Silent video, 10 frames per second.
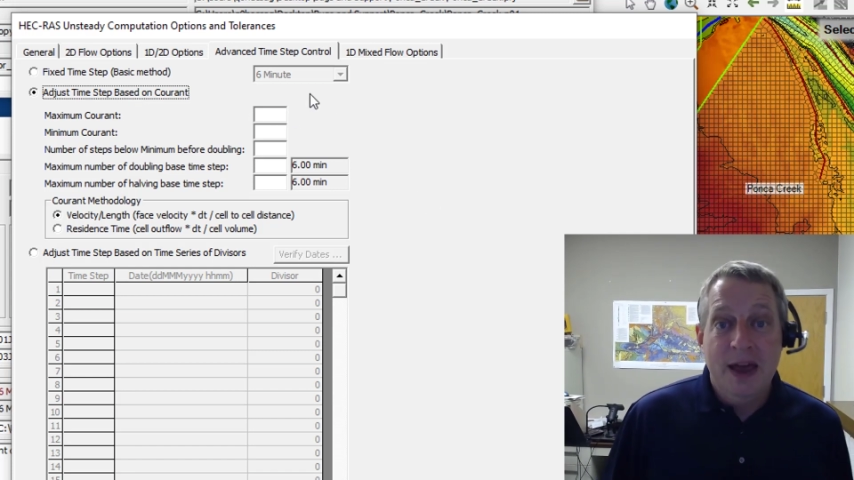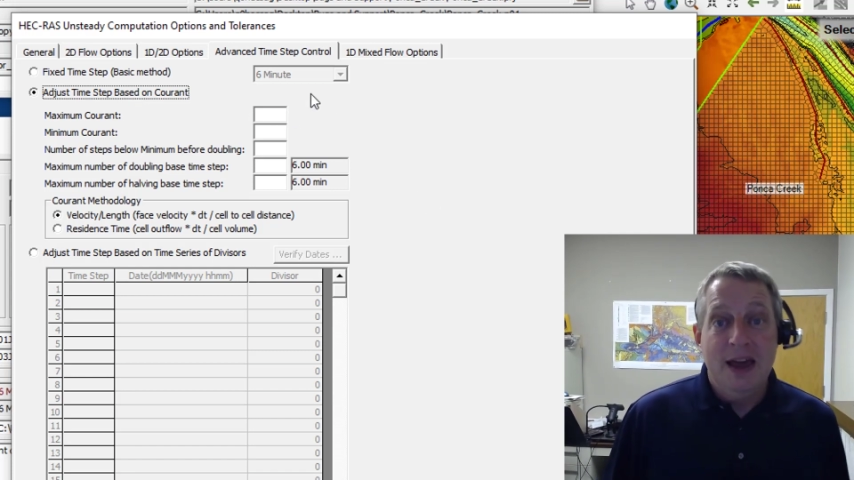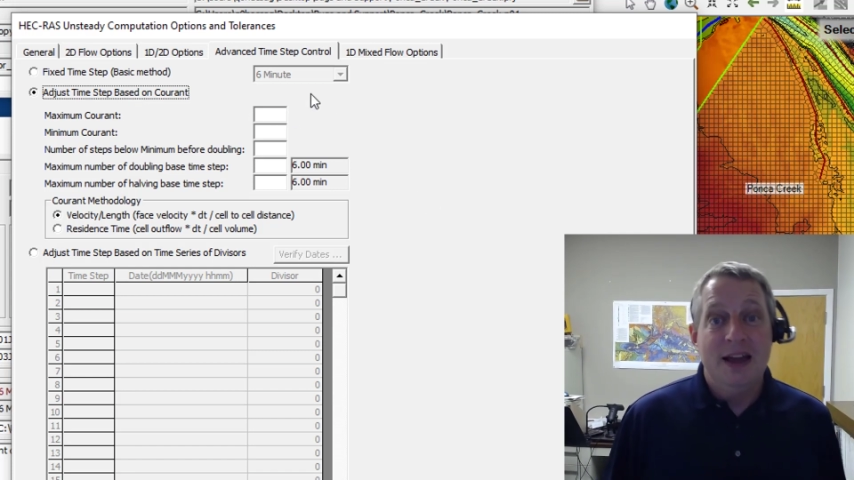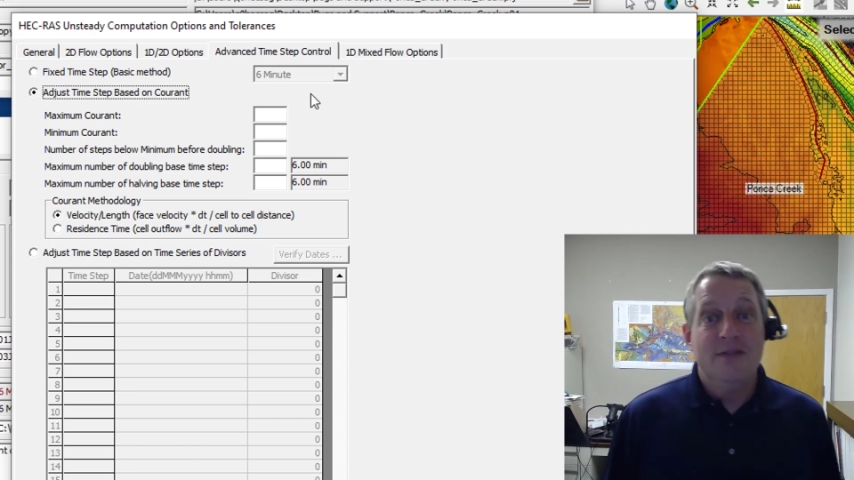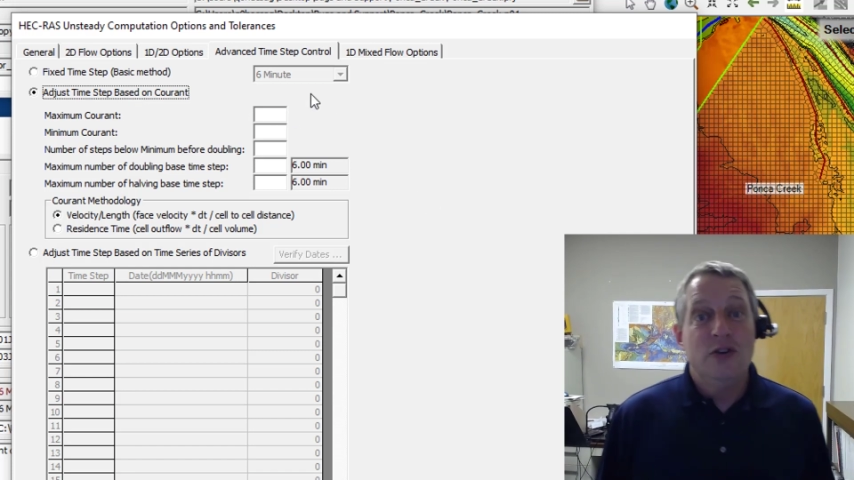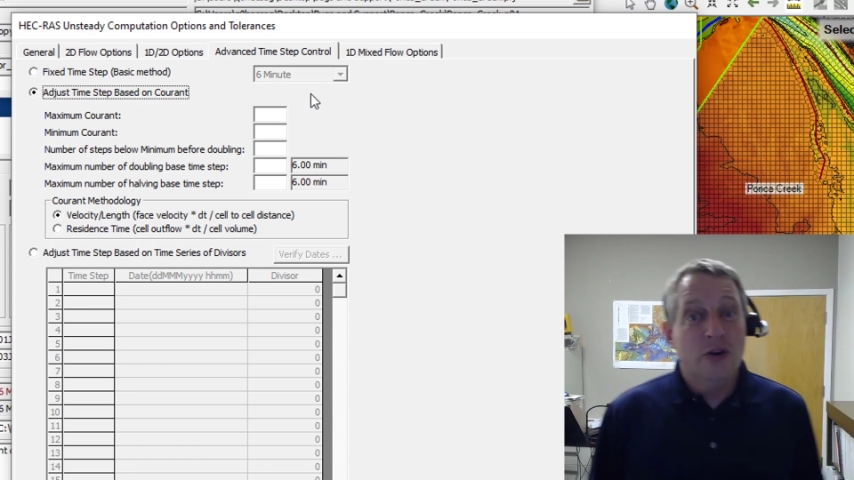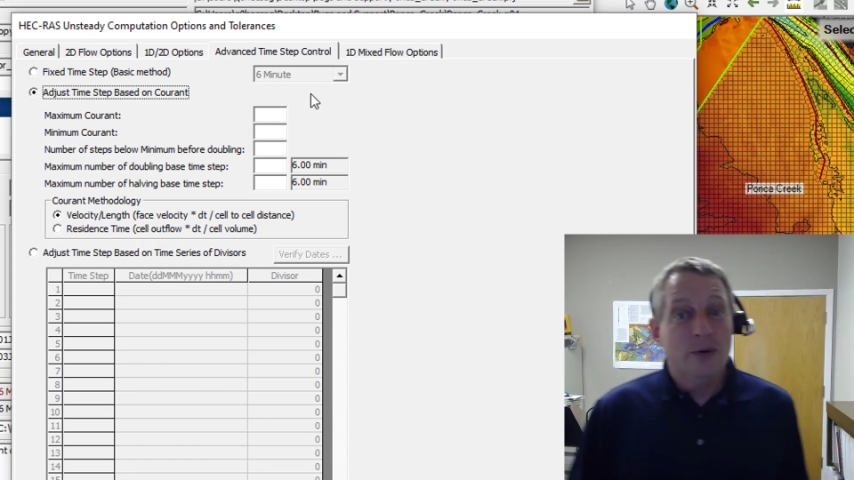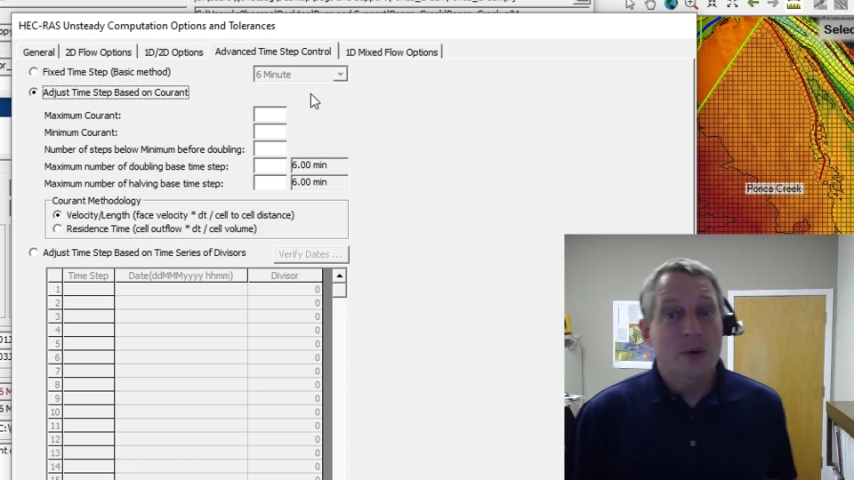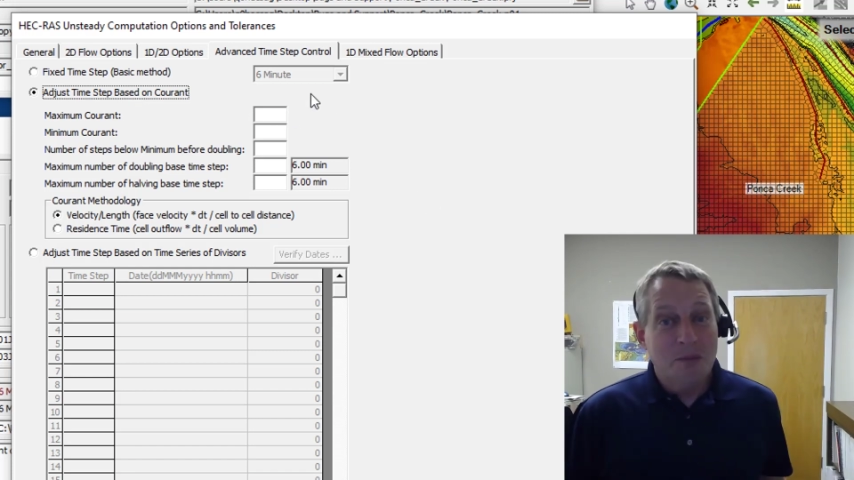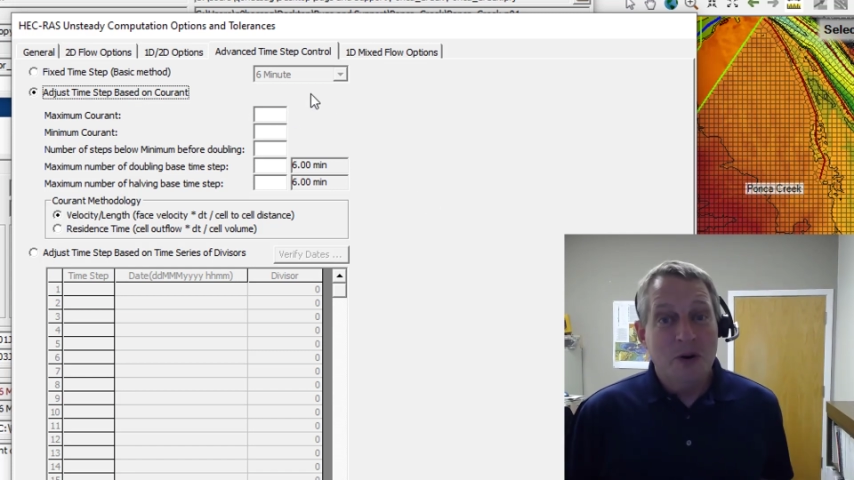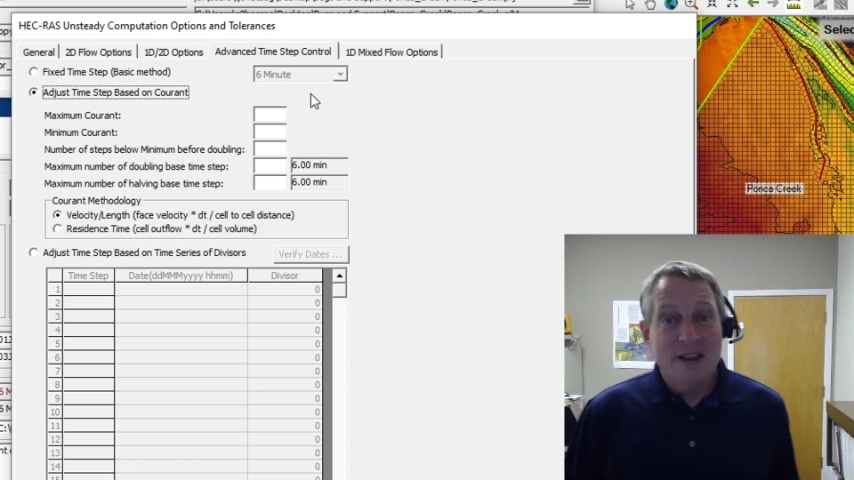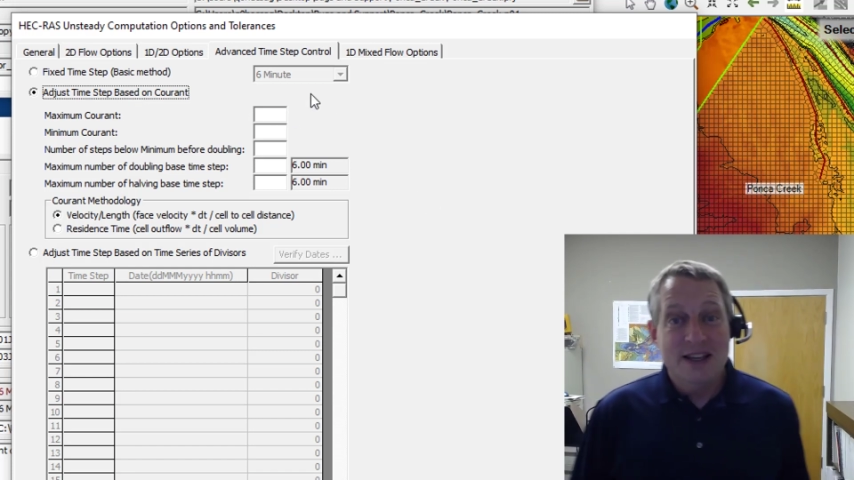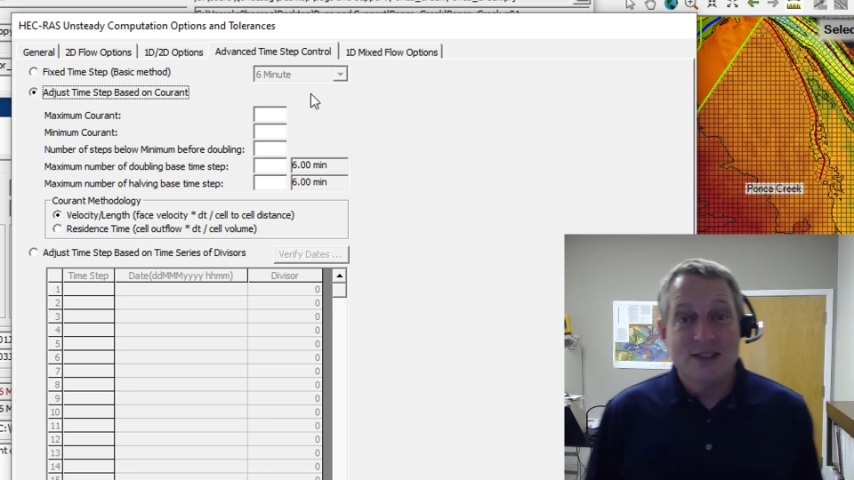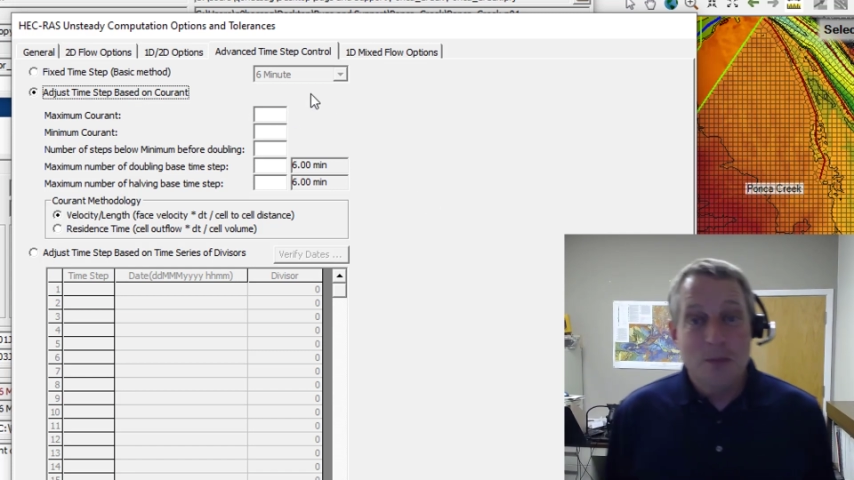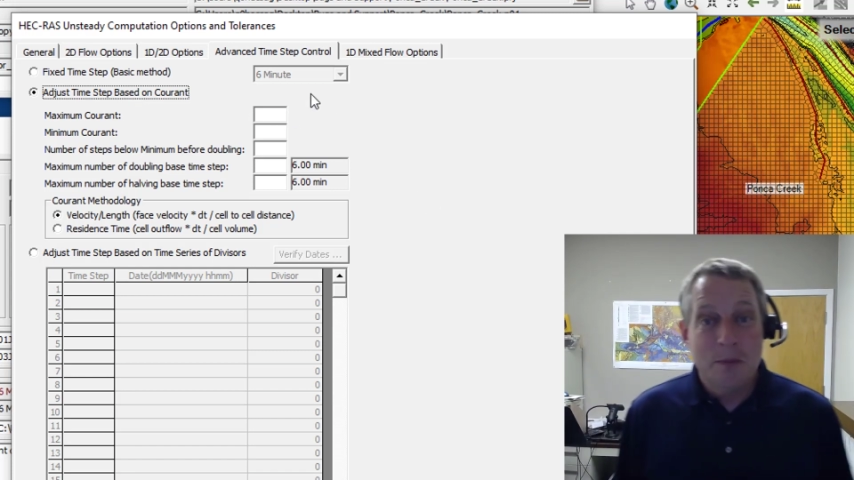And if you don't know what to put in
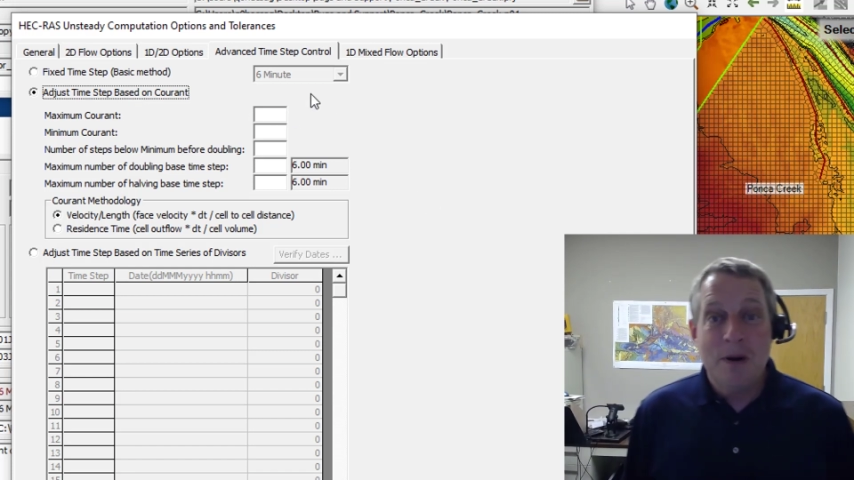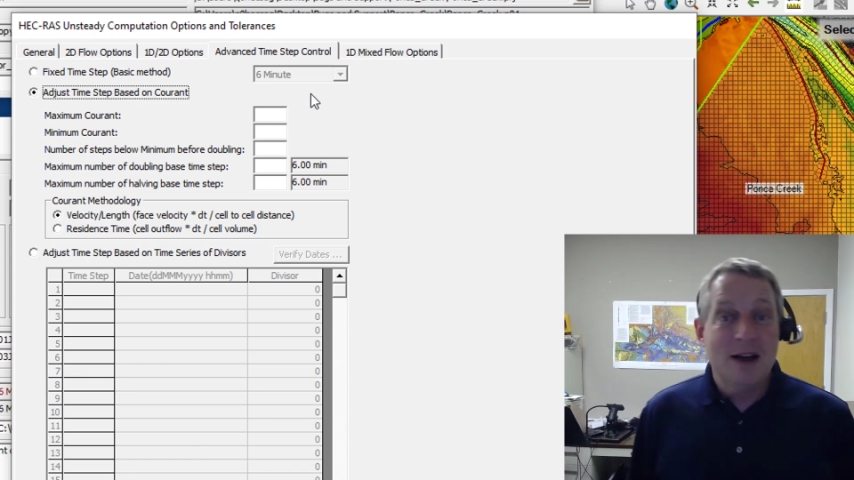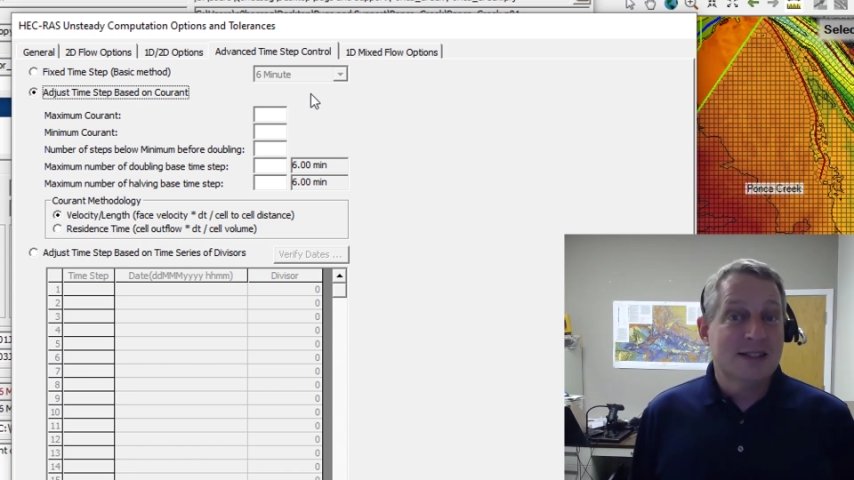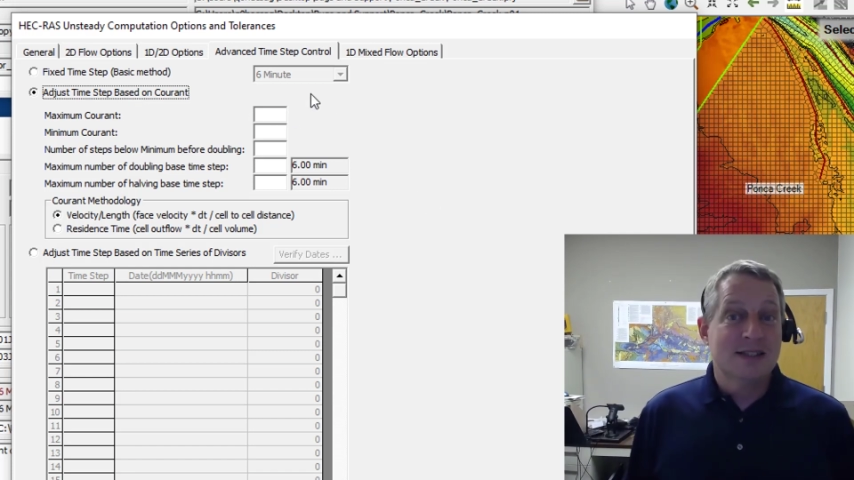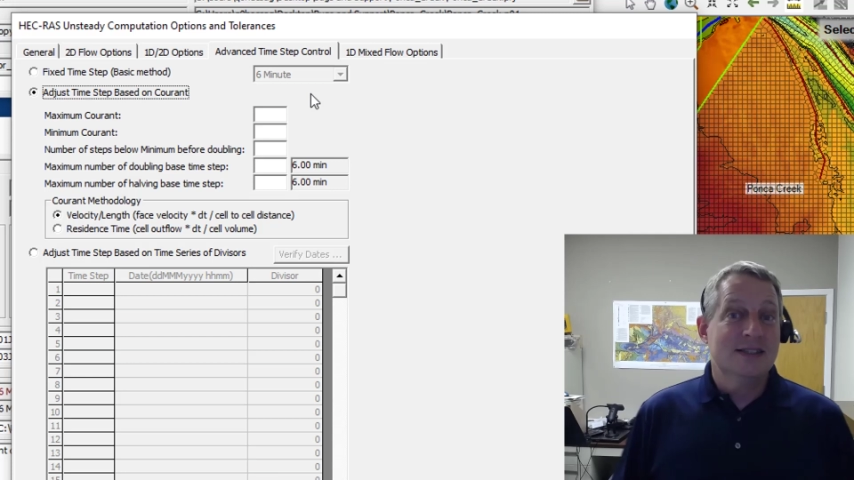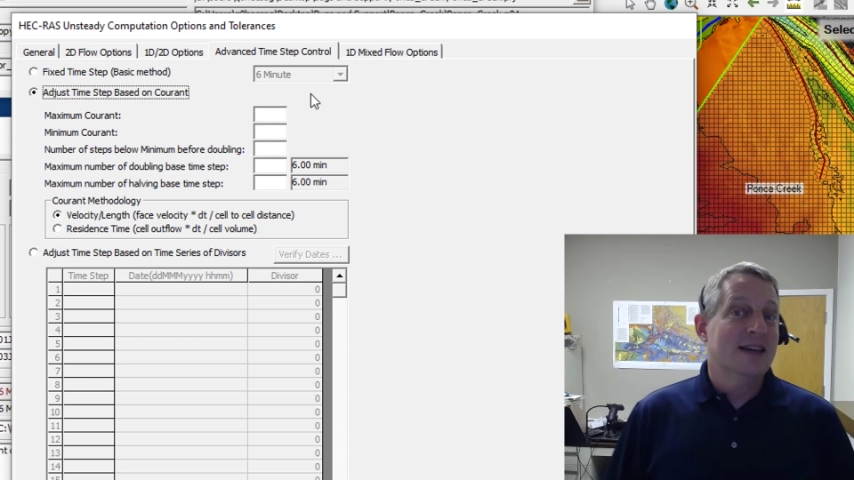these open boxes,